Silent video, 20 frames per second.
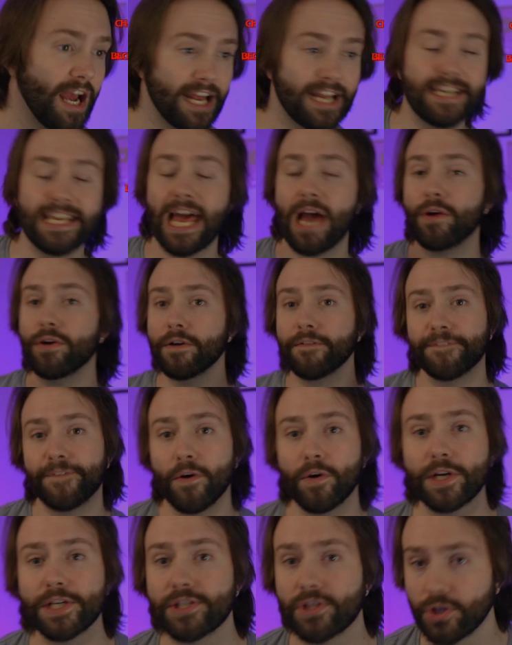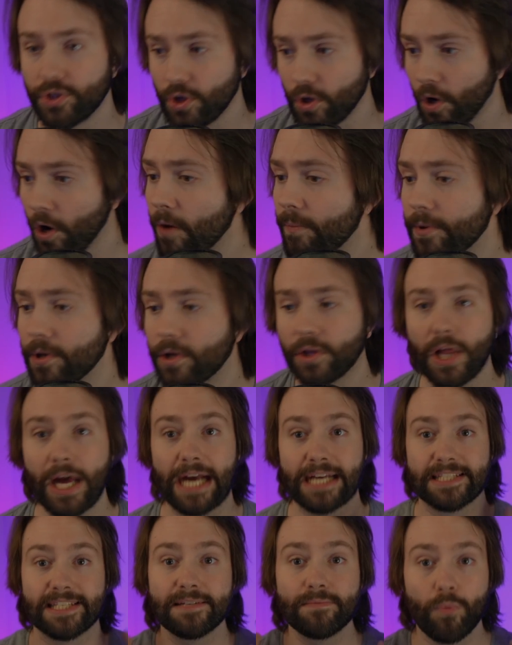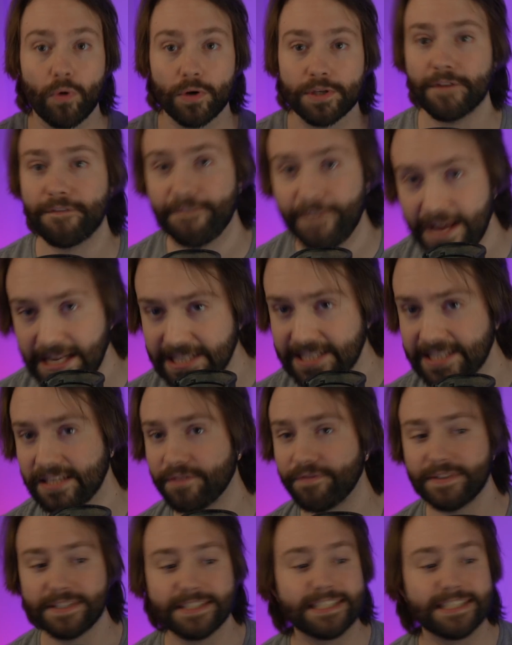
And now you're focused on your armor class and more defensive and